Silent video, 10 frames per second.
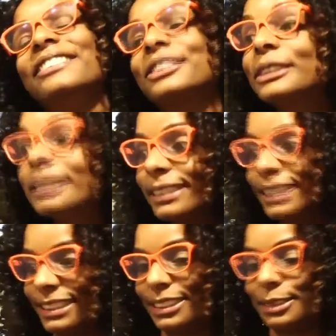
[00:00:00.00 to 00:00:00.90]
3
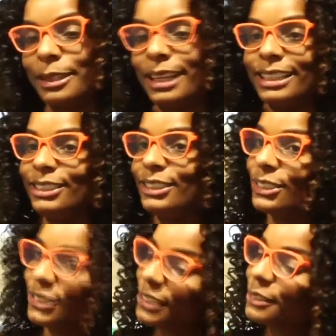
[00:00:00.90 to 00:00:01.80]
reasons why you should
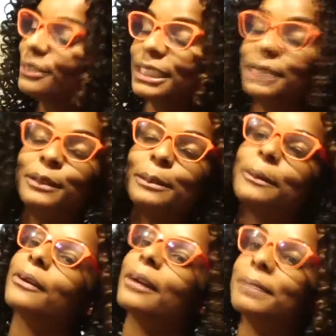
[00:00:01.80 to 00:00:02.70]
do the dfree
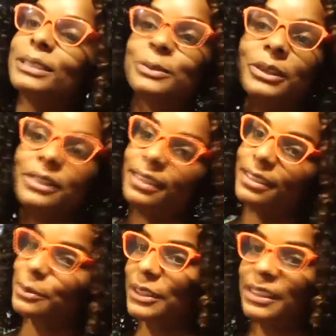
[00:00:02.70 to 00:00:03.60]
program. It's worth it,
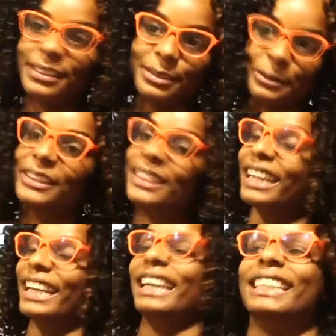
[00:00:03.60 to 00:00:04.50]
it's worth it, it's worth
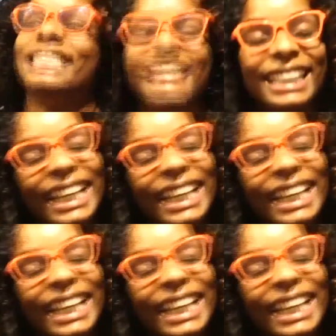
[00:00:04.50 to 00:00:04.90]
it.